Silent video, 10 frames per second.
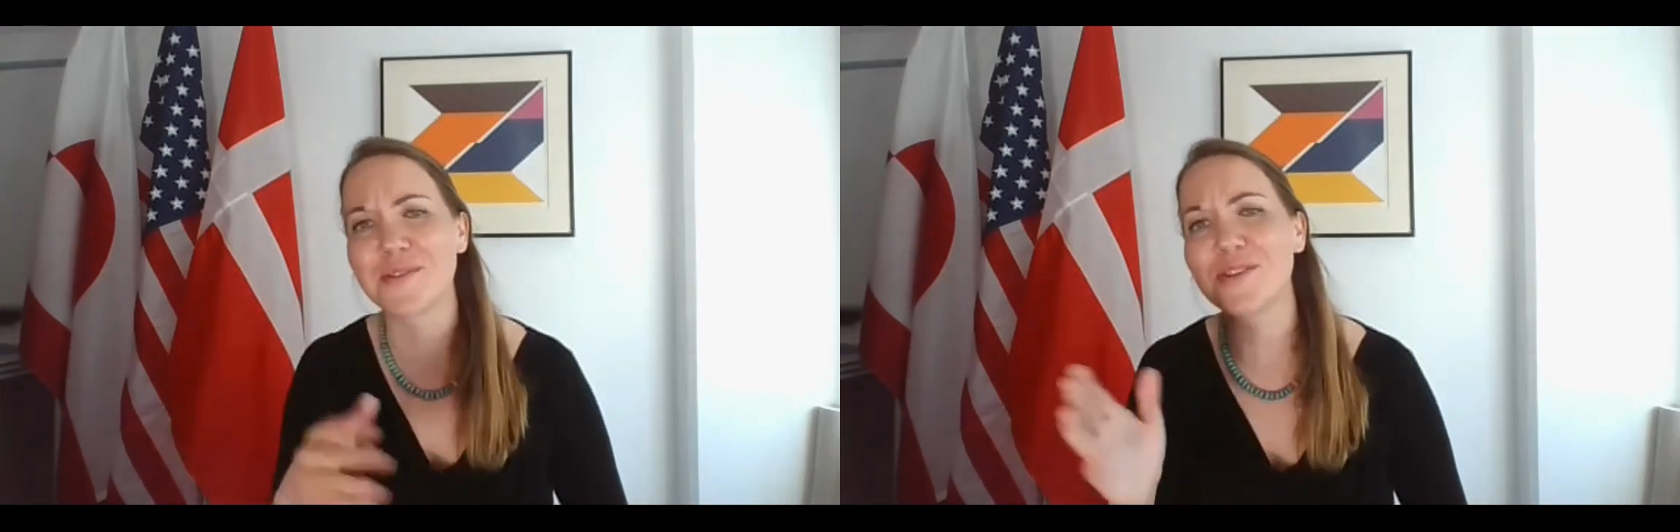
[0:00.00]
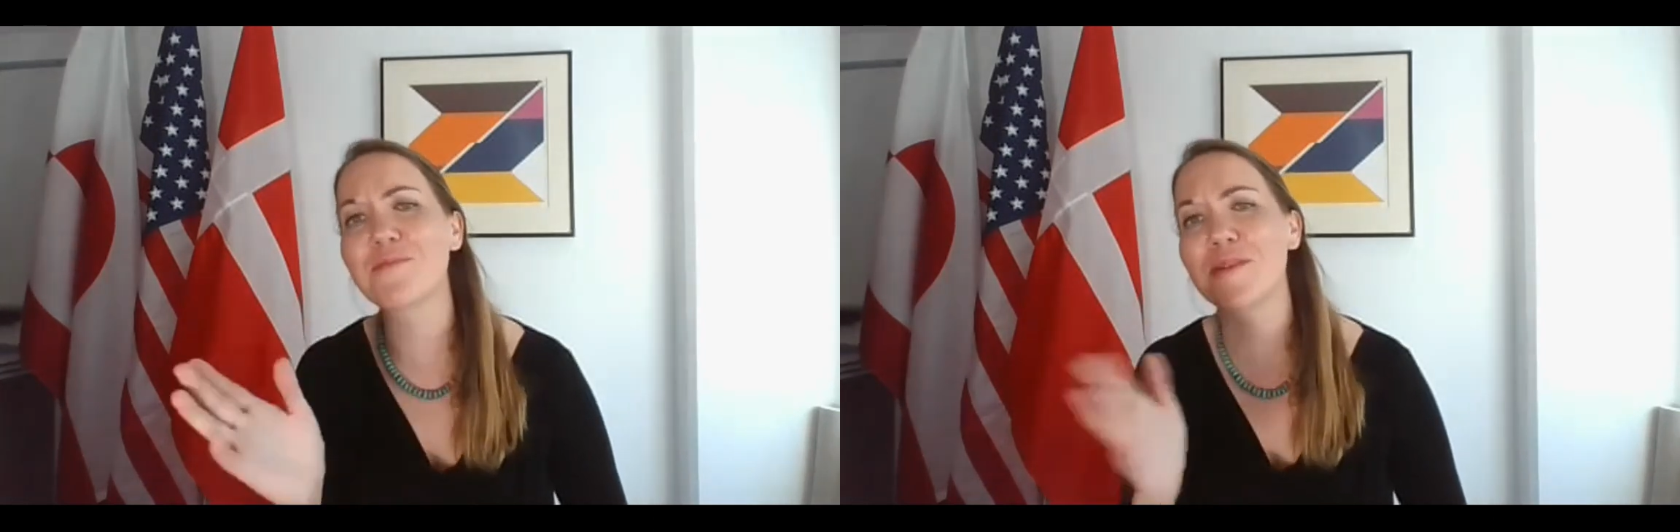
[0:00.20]

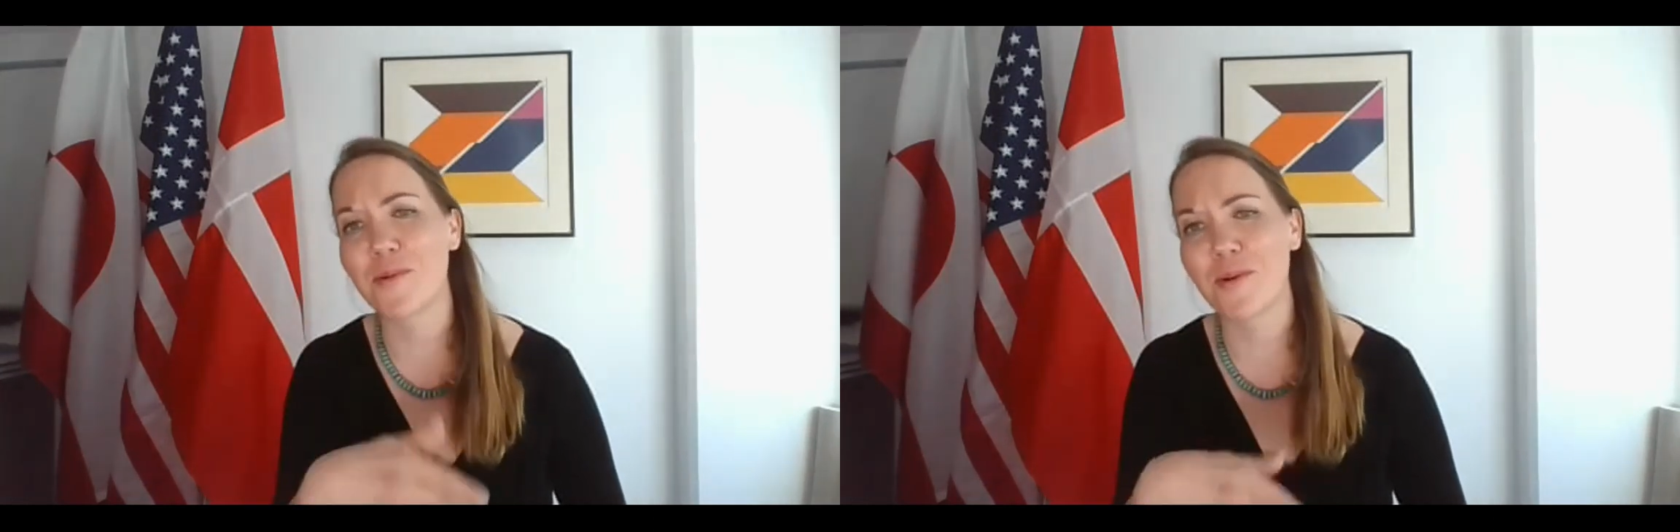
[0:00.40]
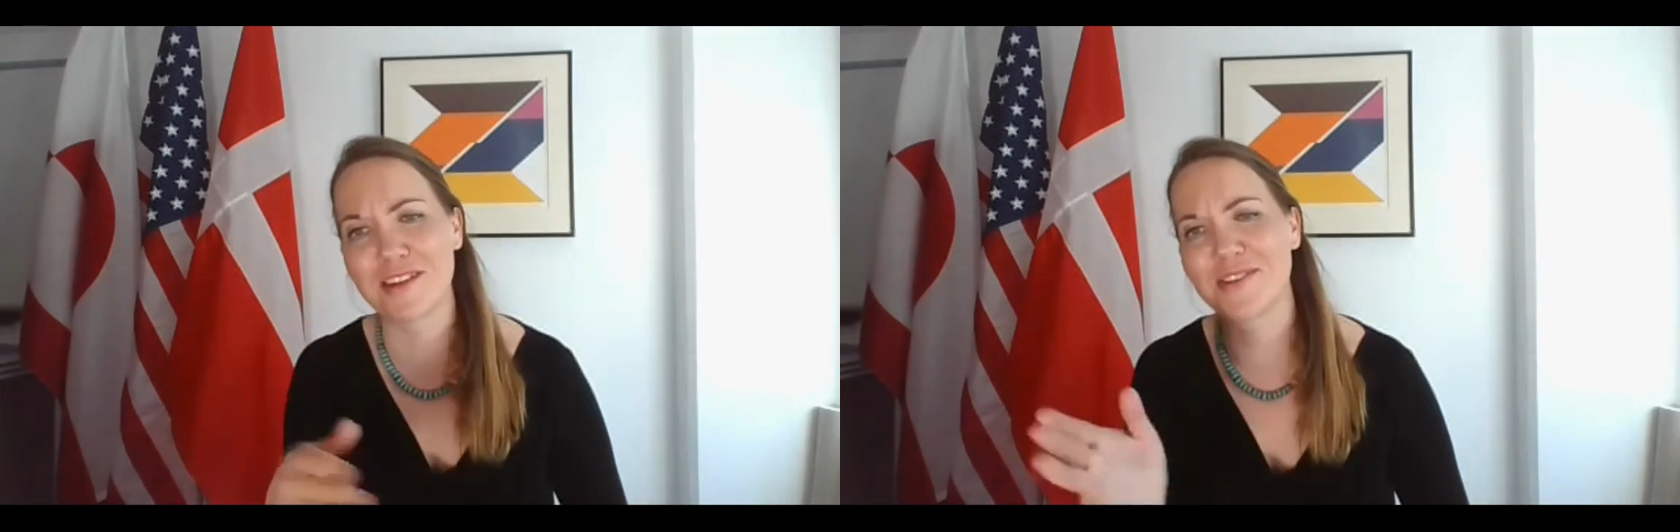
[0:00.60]
super
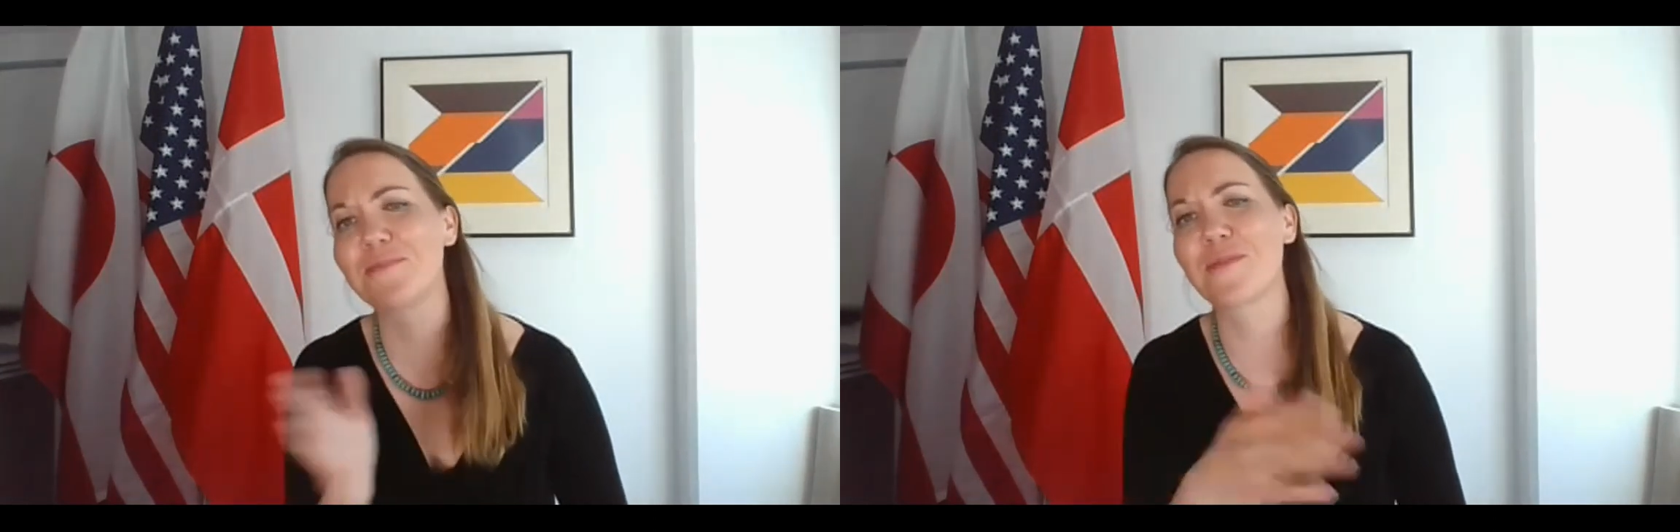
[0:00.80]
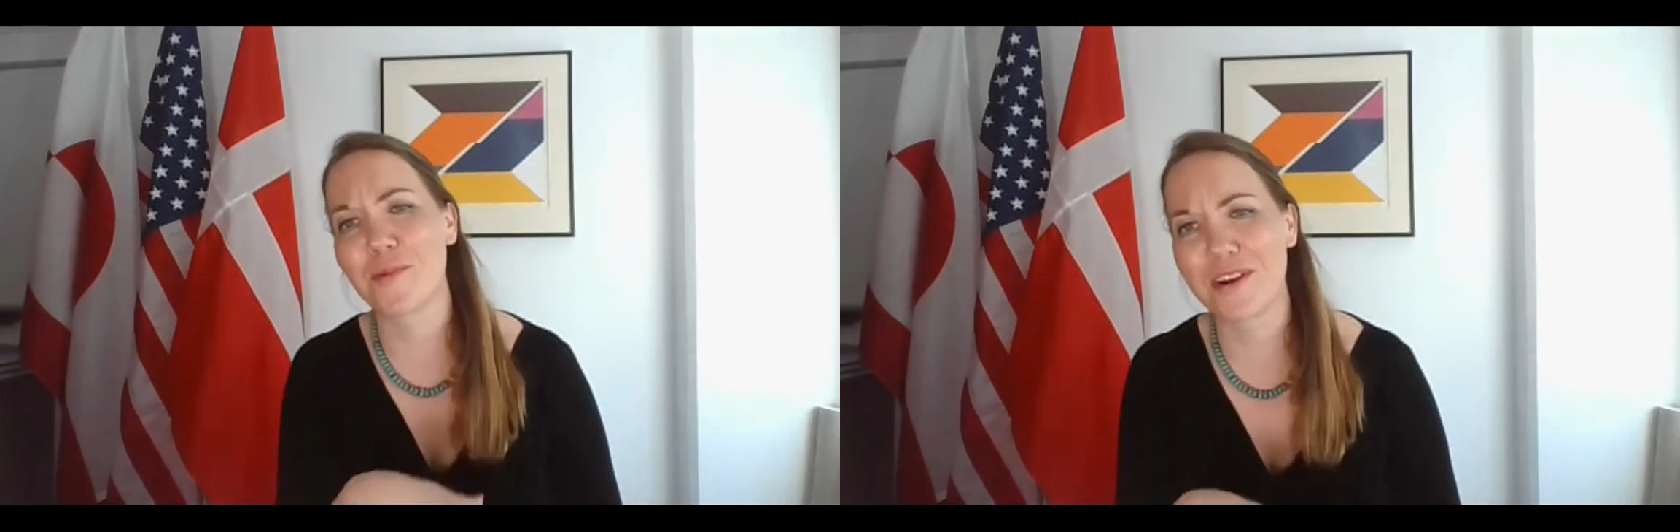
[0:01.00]
important,
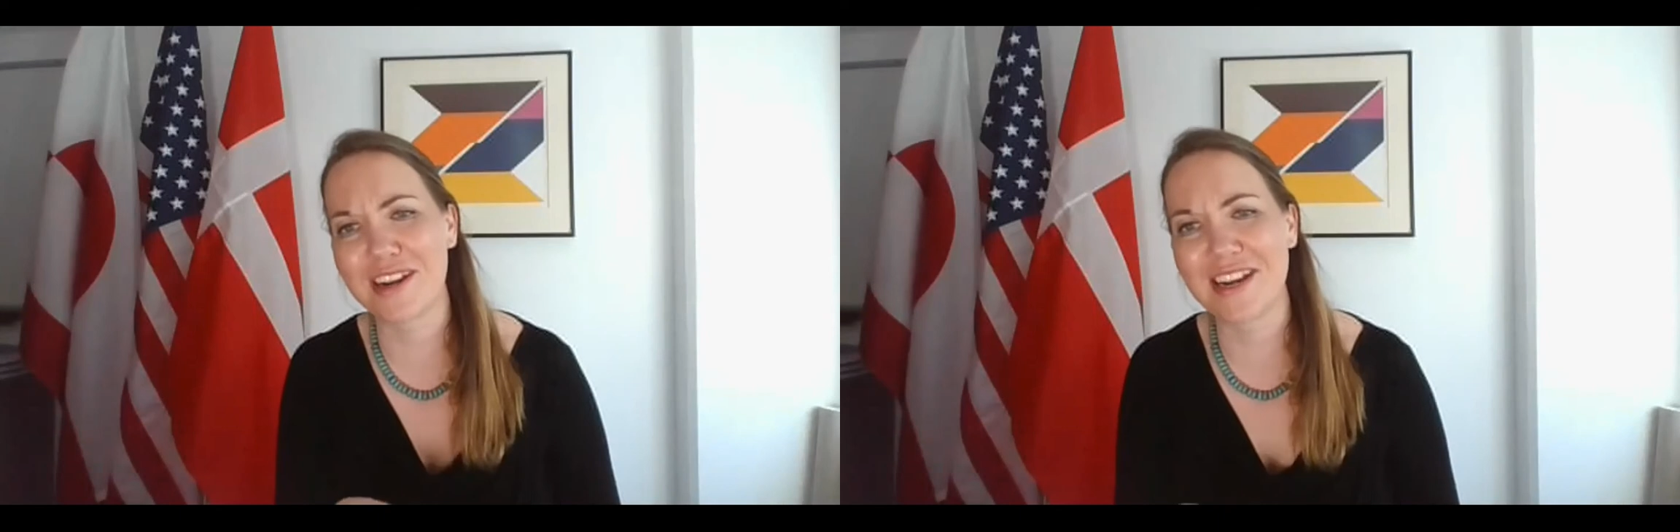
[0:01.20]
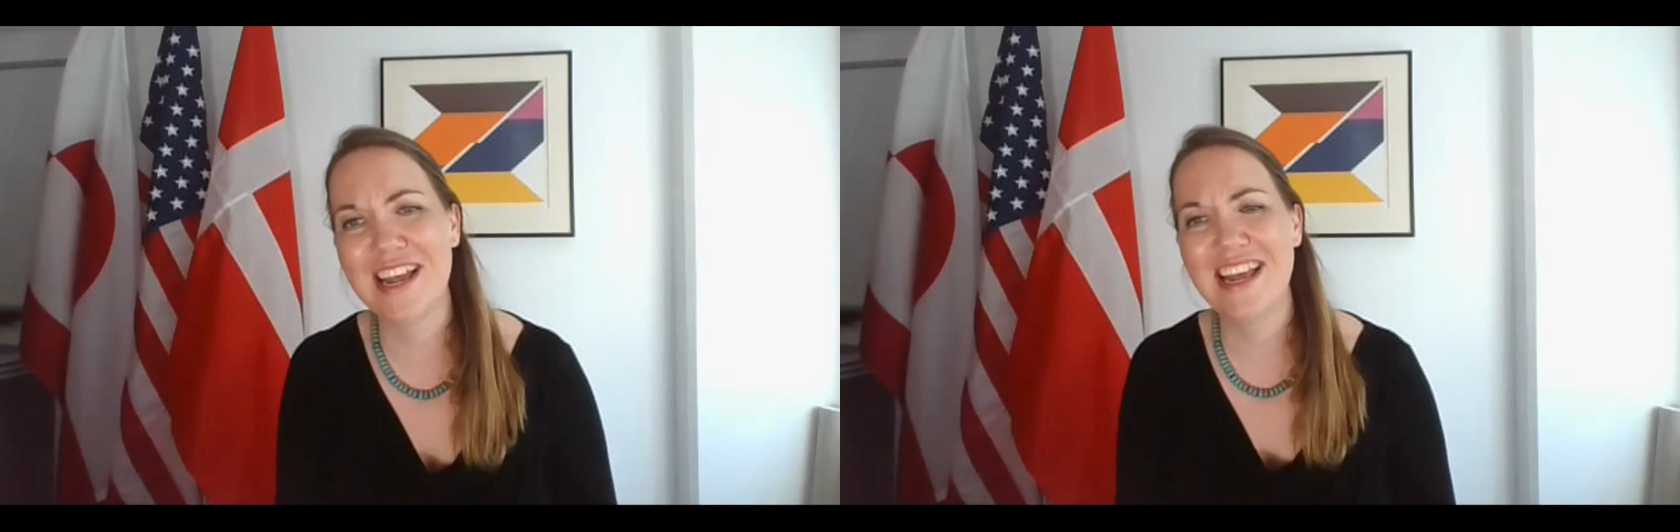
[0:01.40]
super important.
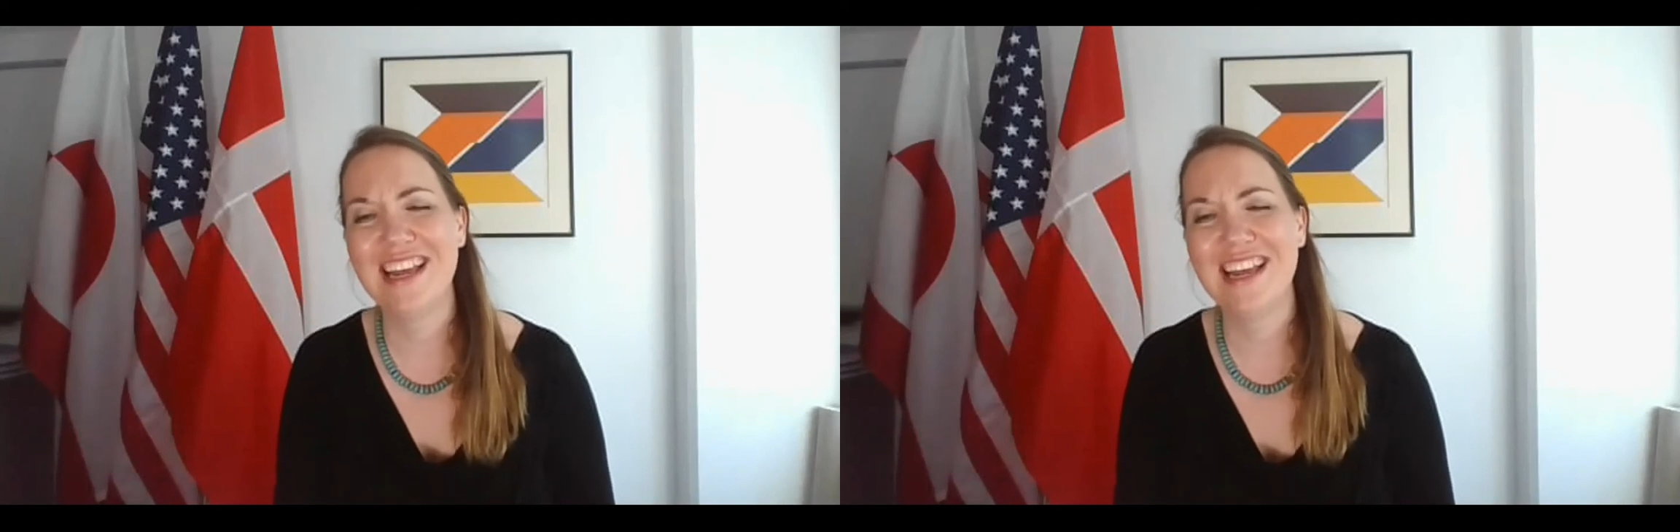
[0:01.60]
